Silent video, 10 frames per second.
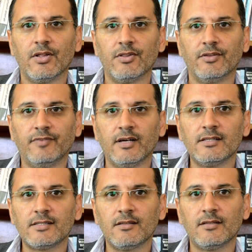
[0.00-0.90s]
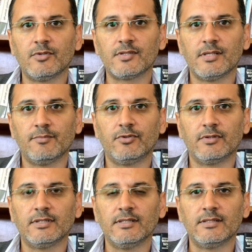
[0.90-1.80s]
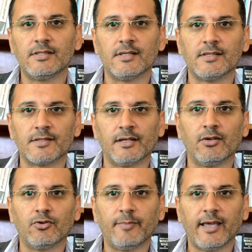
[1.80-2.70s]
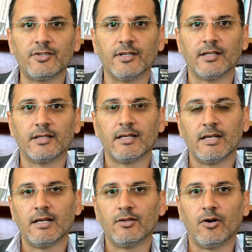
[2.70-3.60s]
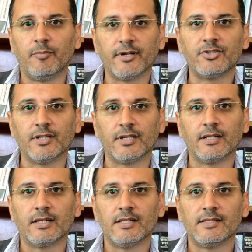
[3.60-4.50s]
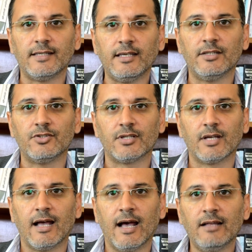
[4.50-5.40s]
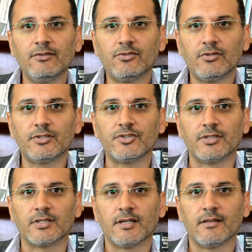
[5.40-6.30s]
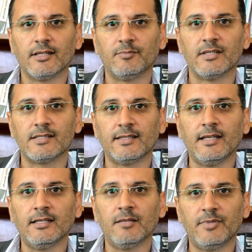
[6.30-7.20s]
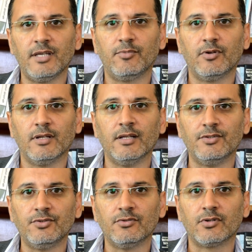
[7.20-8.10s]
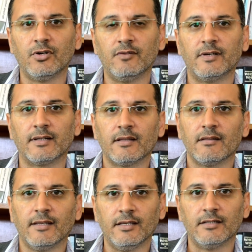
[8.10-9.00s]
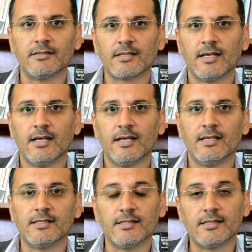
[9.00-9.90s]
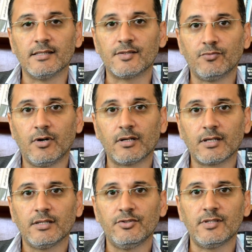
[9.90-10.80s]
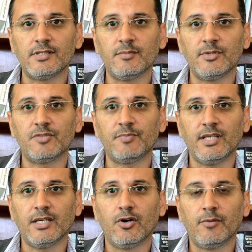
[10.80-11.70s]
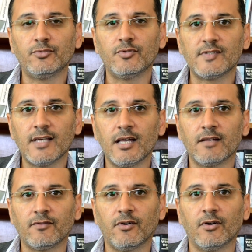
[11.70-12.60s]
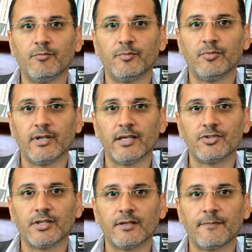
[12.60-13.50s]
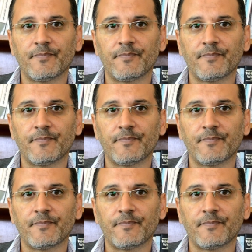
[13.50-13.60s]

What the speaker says: The first and the most important is the Israeli occupation, the oppression, siege, and torture that Palestinian people endure over the years. Since its work, Gcmhp hoped to serve all population